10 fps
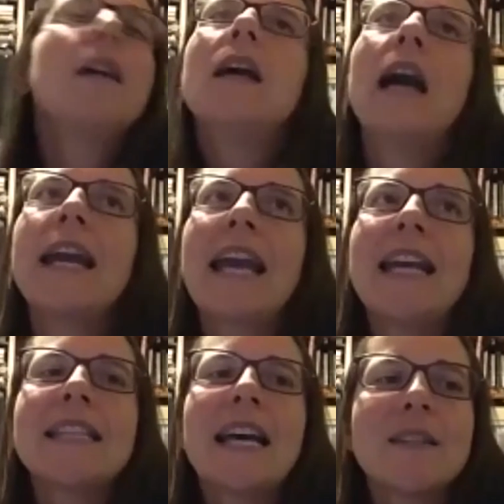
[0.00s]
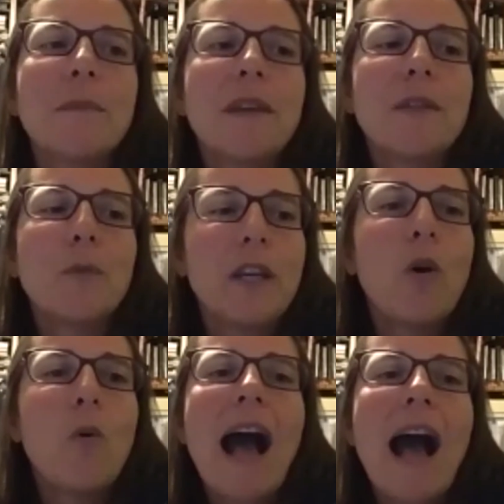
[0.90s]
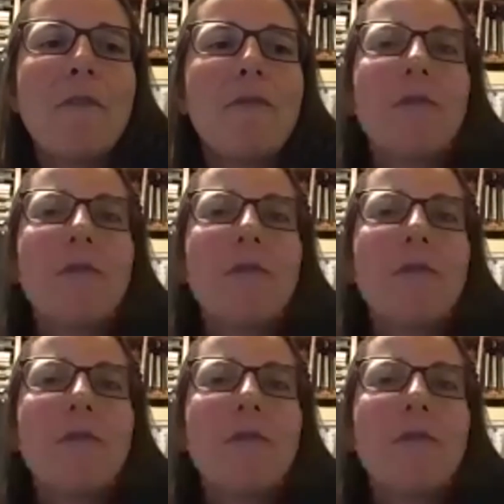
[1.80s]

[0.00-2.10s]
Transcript: And I guess that's something that we all have